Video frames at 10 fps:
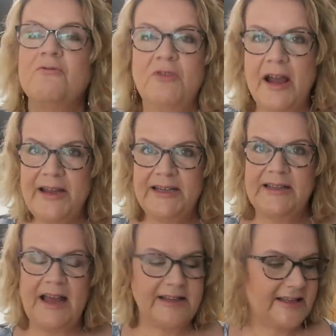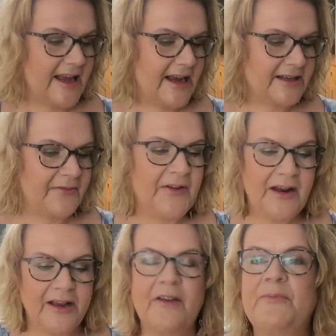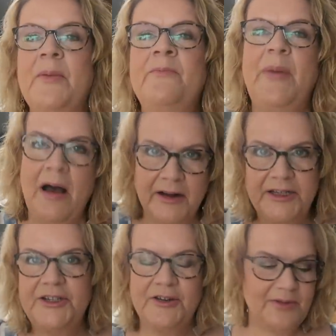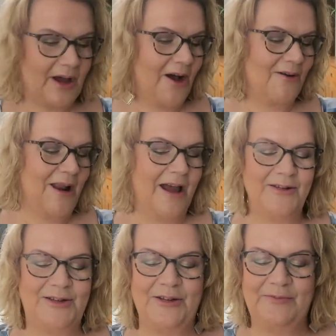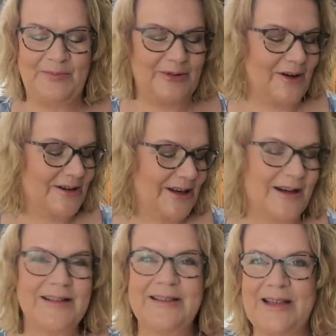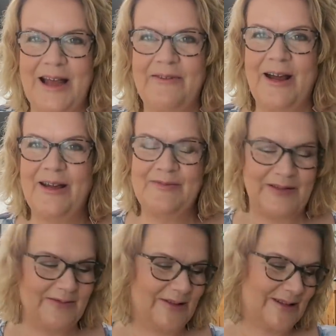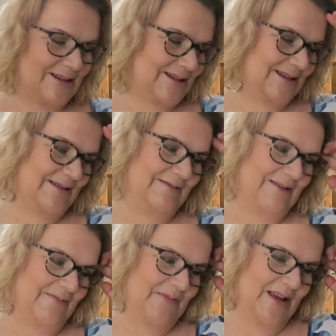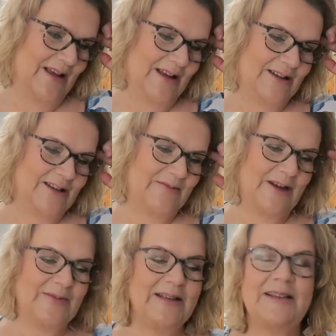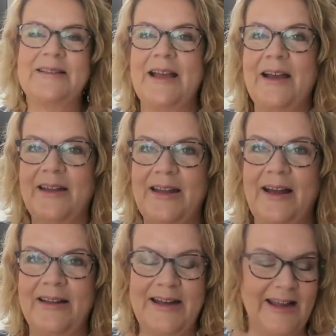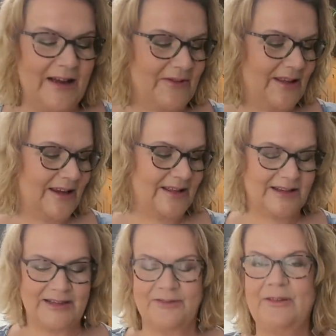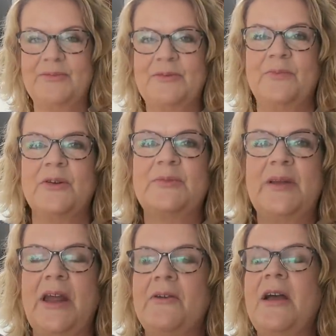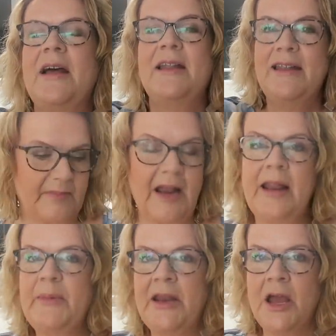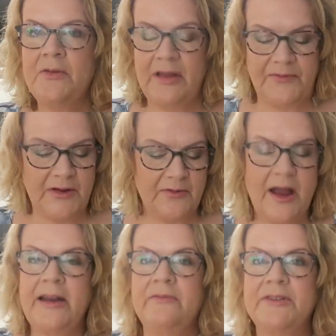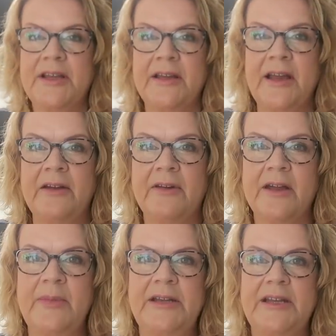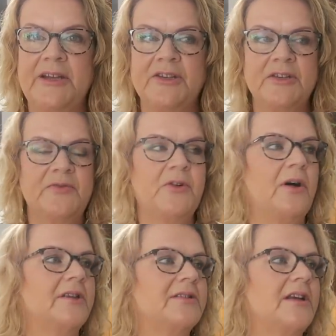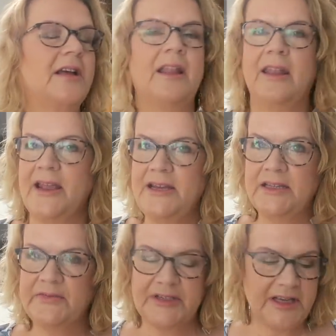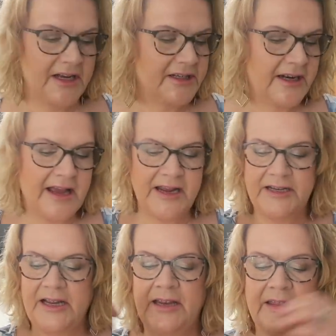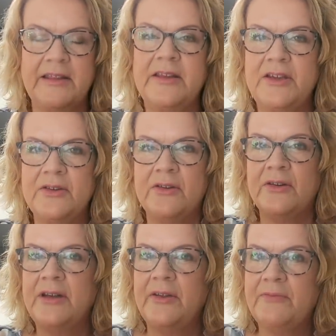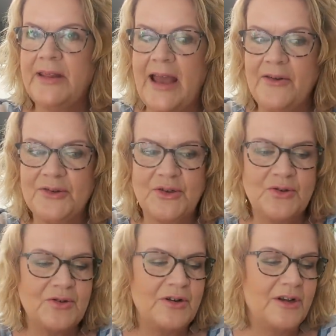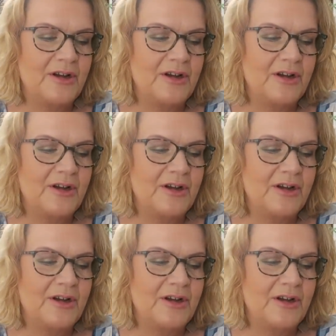Right, that's it. I feel like I've bombarded you with a whole load of products there. I hope it wasn't too um, too much. But as I say, I'll, li I'll link everything in the description box below. L let me know if you've got any skincare recommendations for us ladies of a certain age, anything that you couldn't live without or